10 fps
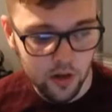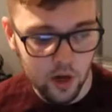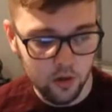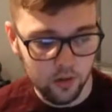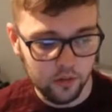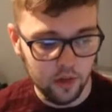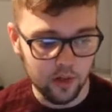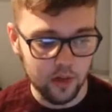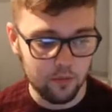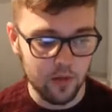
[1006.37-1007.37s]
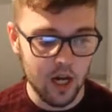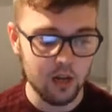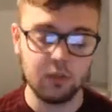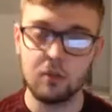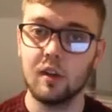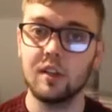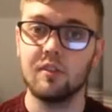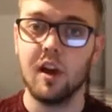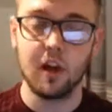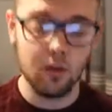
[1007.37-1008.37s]
Elgin City came back with quick
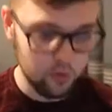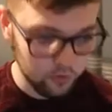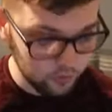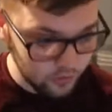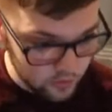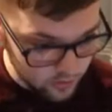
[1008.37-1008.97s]
fire goals